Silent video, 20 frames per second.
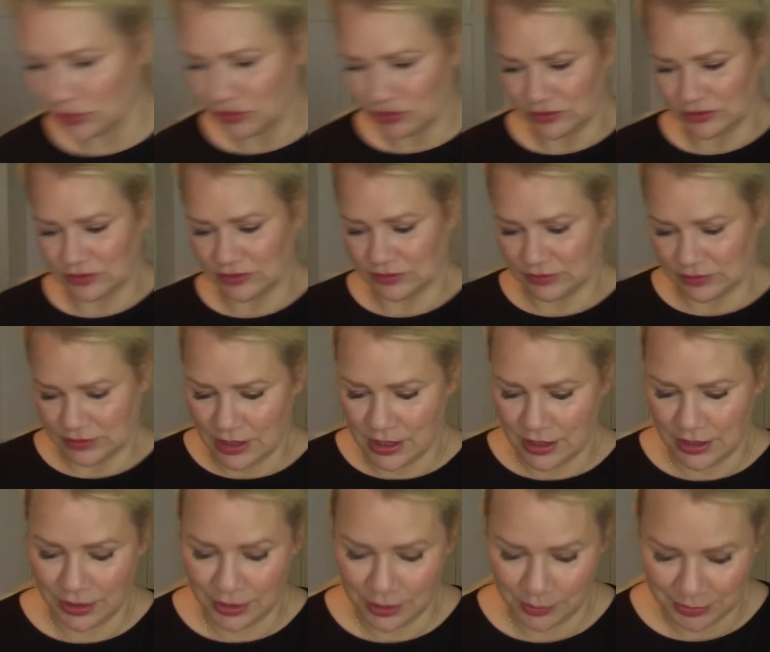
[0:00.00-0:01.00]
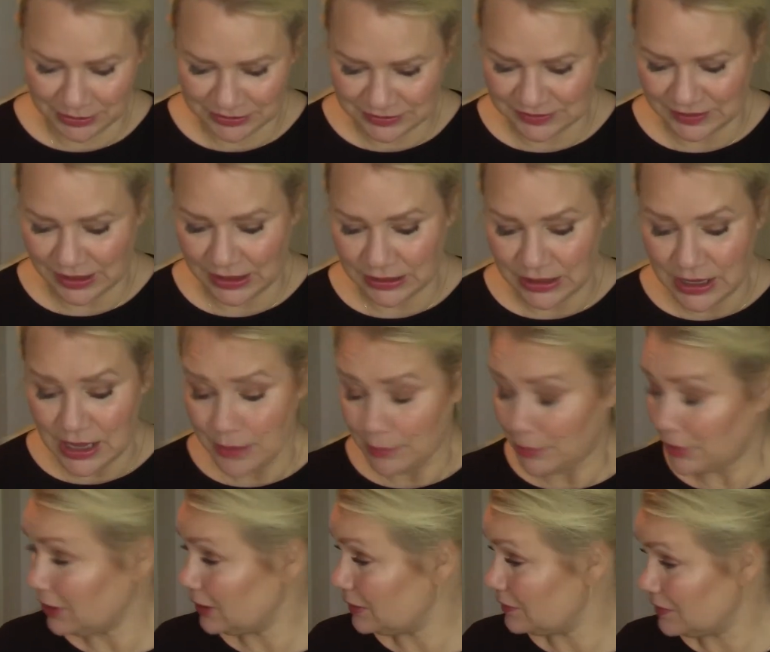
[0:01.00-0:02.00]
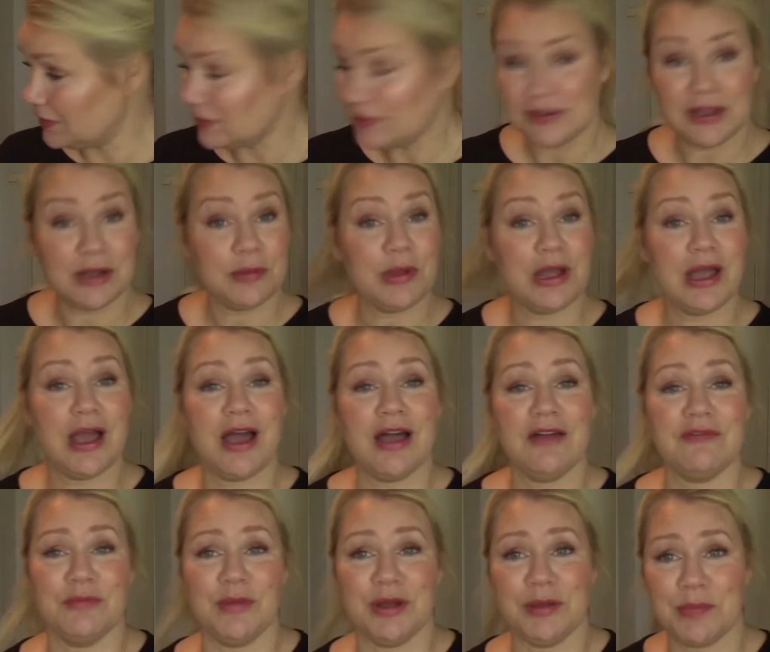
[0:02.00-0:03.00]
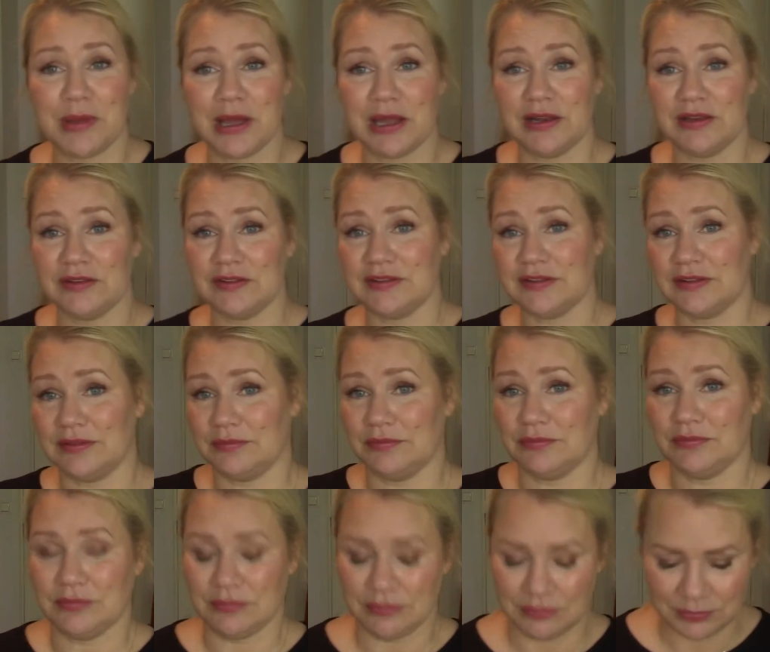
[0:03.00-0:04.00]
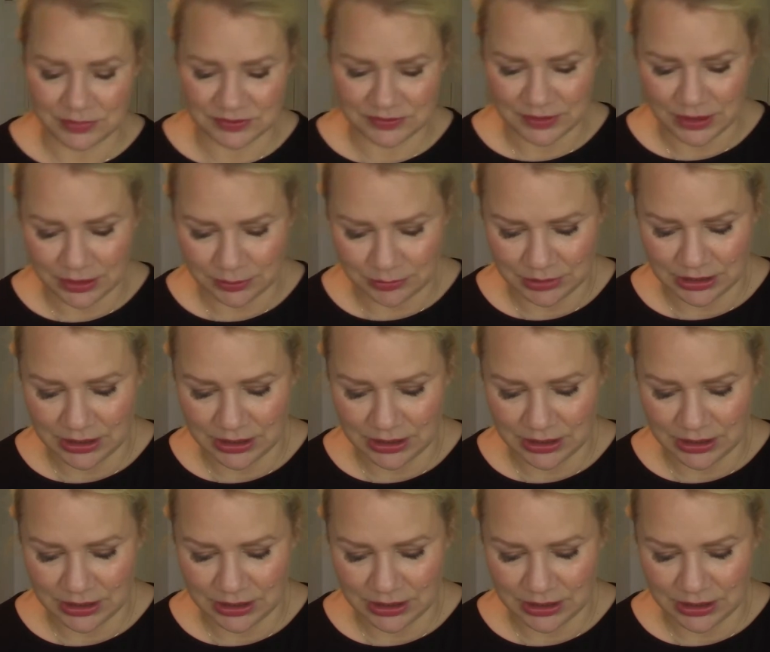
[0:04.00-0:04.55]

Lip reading: is a bit sad, but this time I have my palettes beside me.